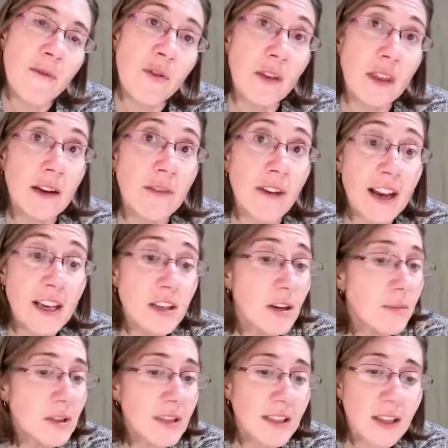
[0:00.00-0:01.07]
for the
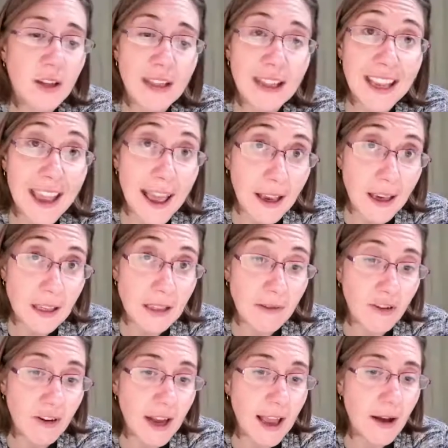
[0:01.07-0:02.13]
divisor, I'm just going to look at the x
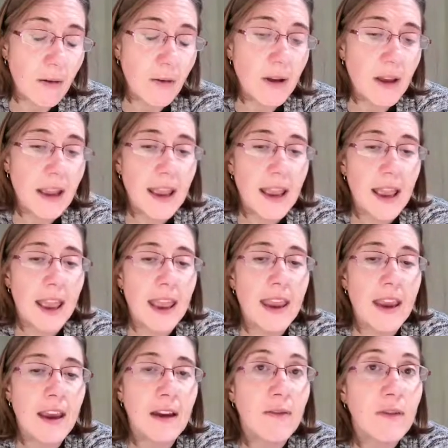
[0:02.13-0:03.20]
for now.
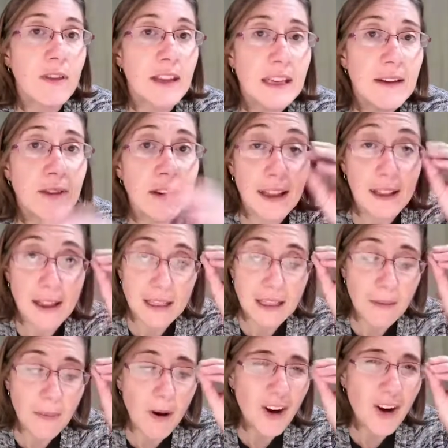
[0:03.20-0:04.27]
And for the dividend,
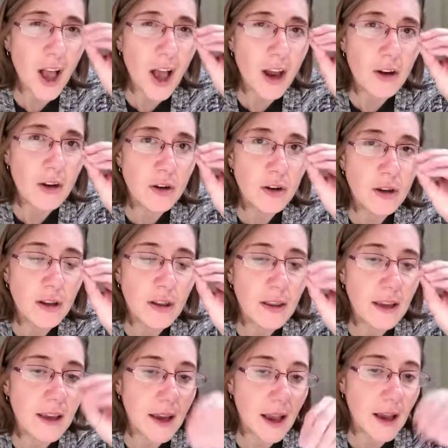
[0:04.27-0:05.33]
that's the part under
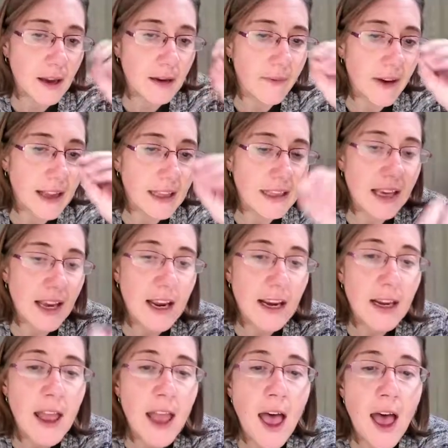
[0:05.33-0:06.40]
the divide
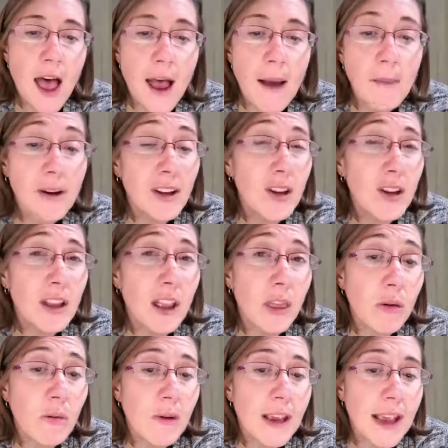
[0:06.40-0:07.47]
sign, I'm going to look at the
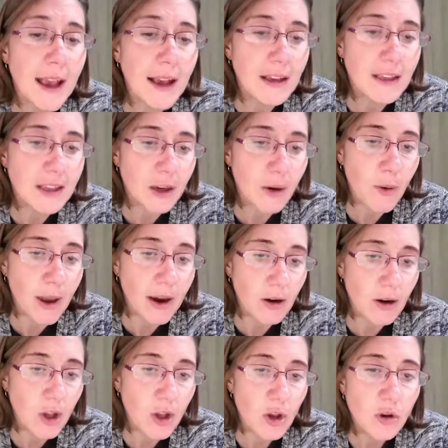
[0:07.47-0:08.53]
3x
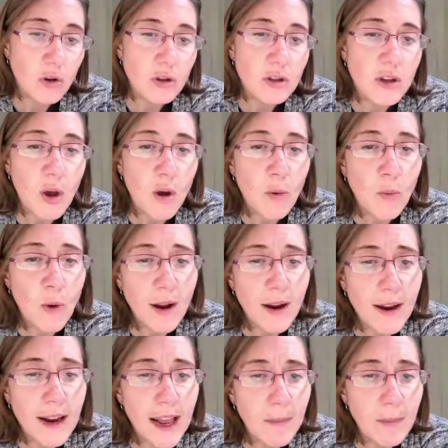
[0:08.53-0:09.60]
squared. So
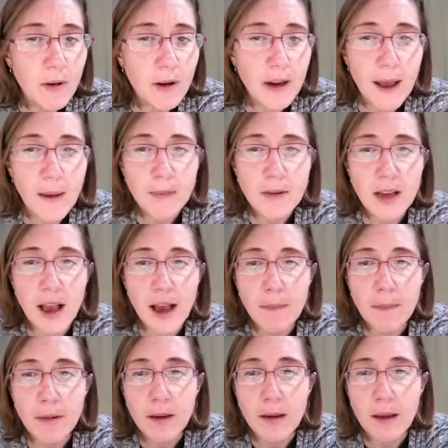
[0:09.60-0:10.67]
what could I put up
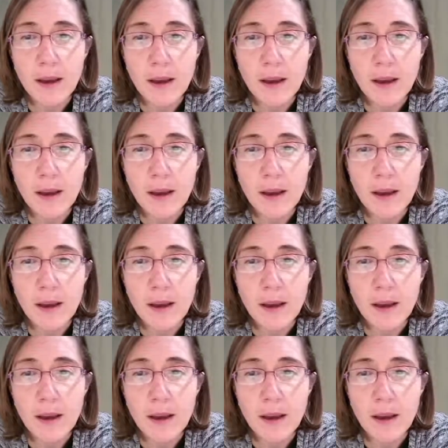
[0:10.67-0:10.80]
top